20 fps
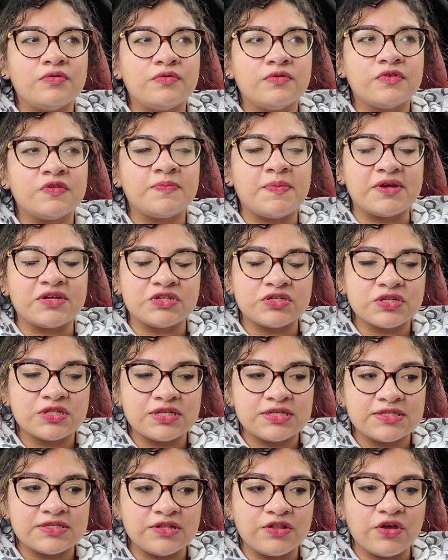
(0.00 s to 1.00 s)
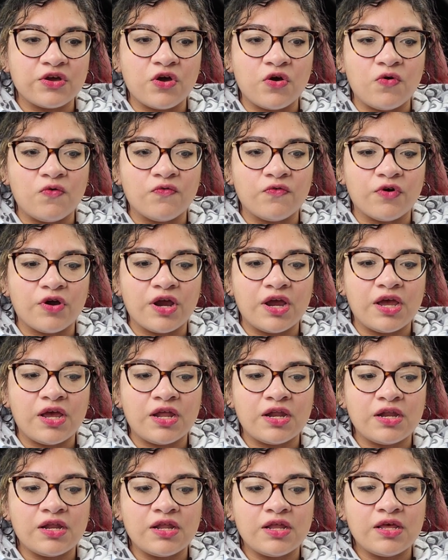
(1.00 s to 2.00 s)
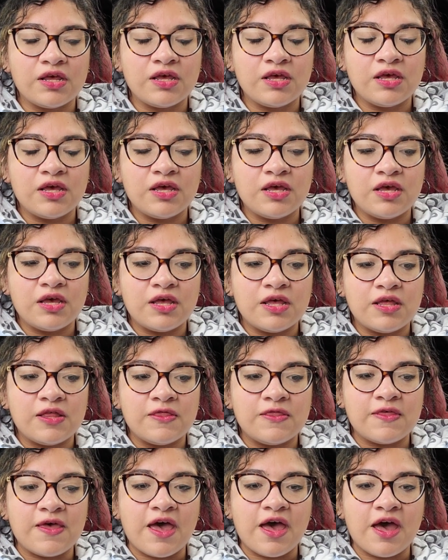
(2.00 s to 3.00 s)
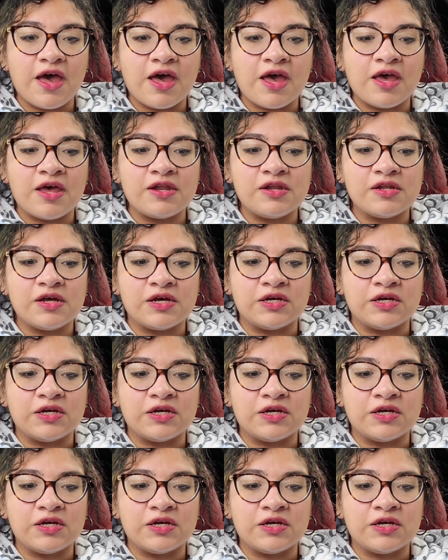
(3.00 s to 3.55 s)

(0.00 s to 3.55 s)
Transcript: specialists look over it, that